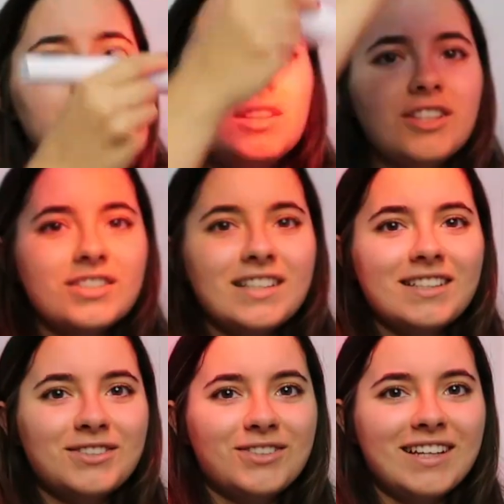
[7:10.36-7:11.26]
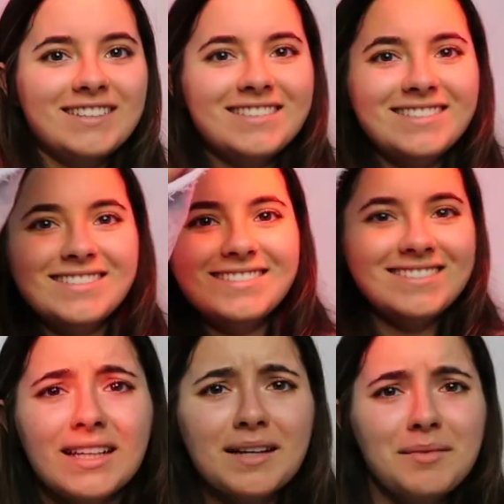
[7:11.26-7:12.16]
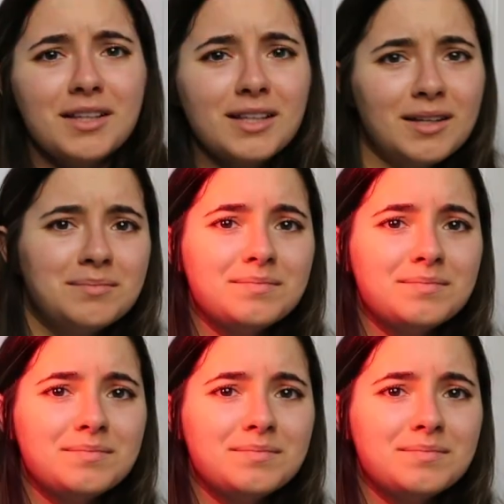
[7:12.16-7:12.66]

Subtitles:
looks like disco lights. It's like I'm in the club.